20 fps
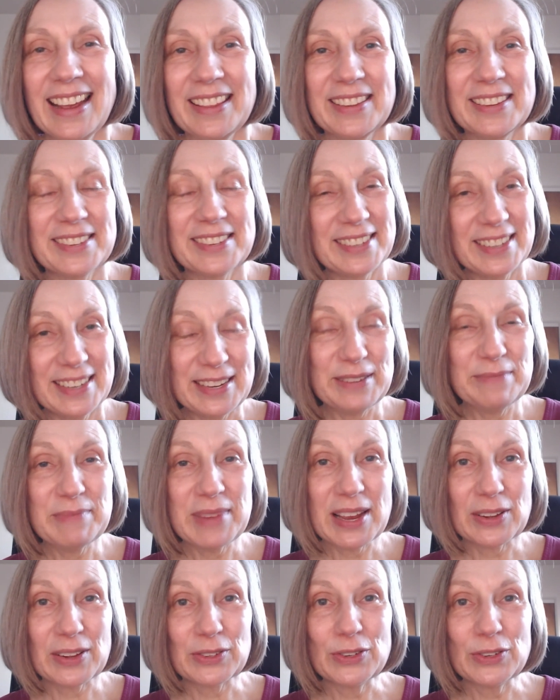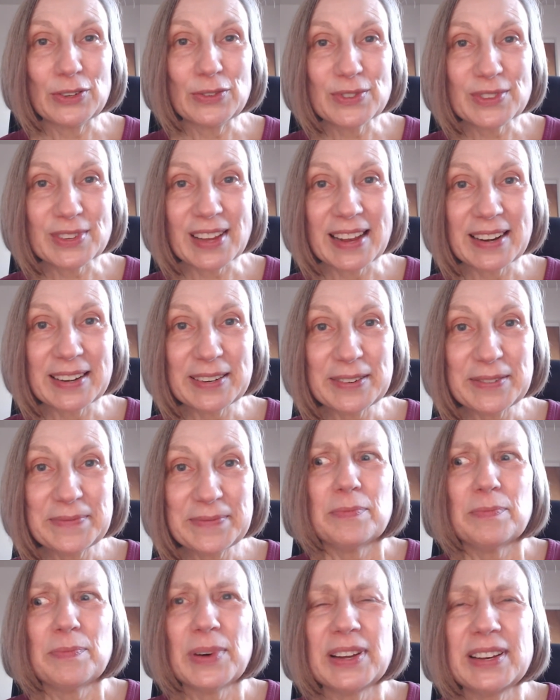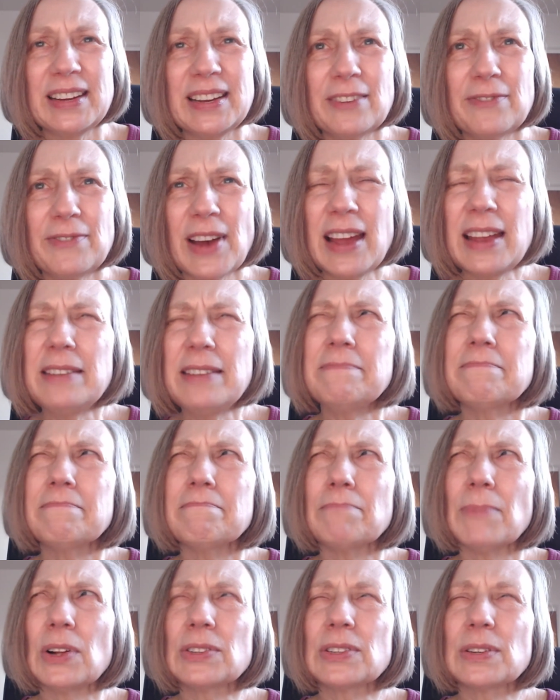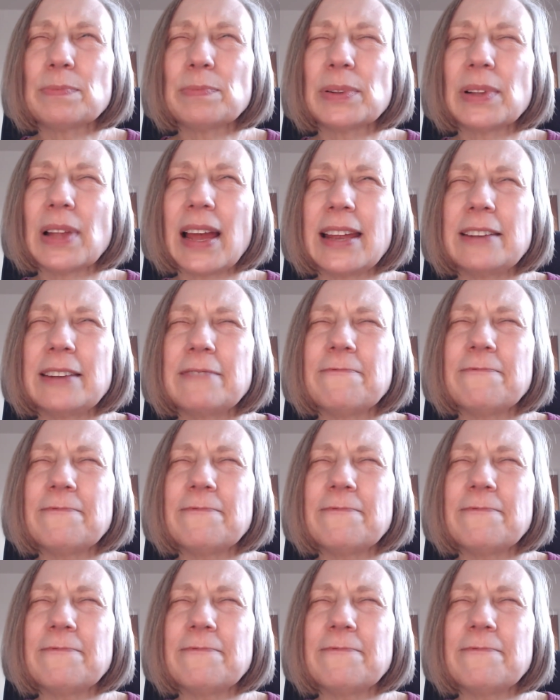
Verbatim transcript: this email newsletter. But if I multiplied